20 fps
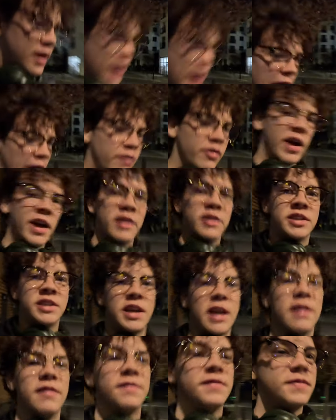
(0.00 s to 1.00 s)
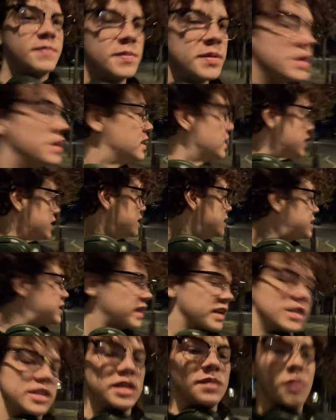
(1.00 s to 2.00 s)
I'd rather save
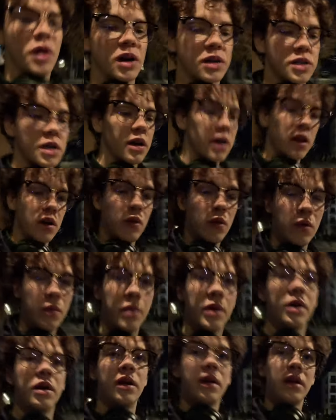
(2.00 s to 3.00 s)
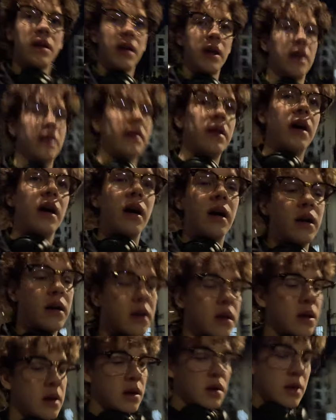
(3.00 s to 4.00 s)
$60 on an Uber and
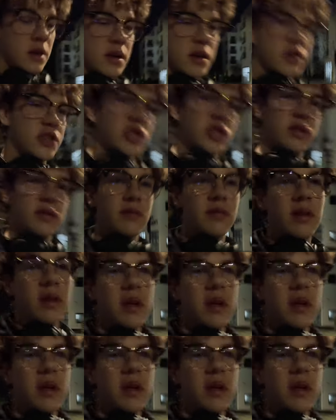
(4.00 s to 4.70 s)
just